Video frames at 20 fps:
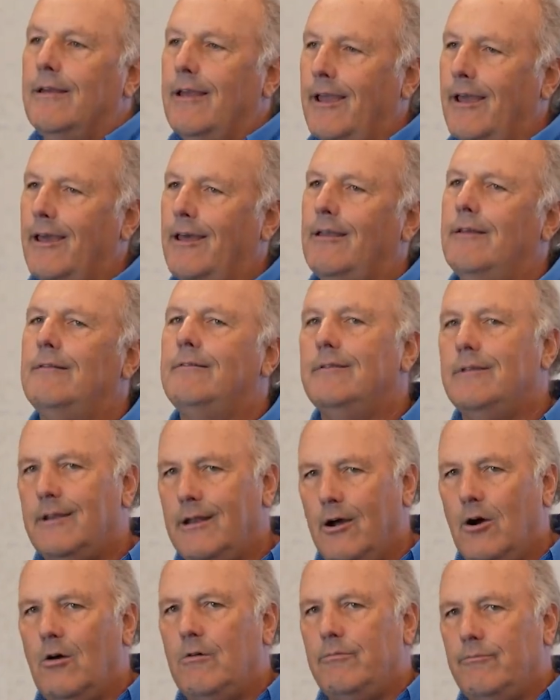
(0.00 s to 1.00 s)
and
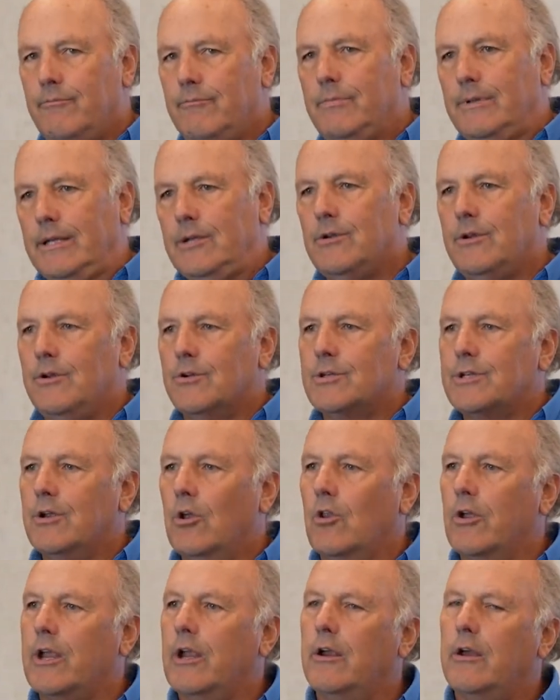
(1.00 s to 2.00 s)
you're
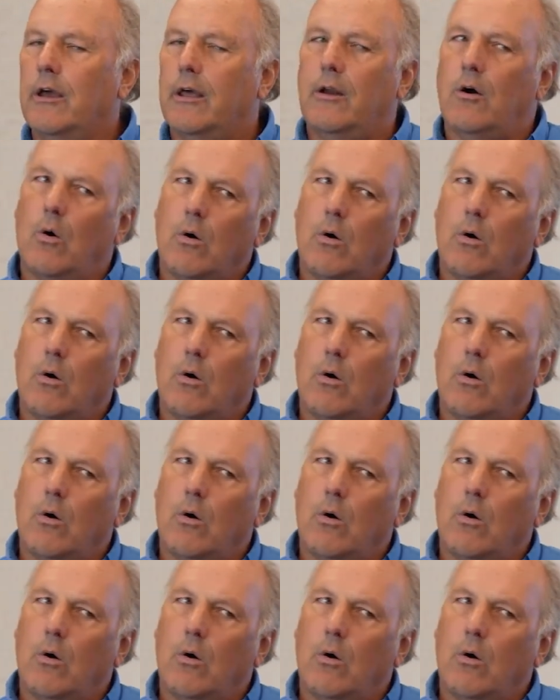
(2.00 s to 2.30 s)
still looking good.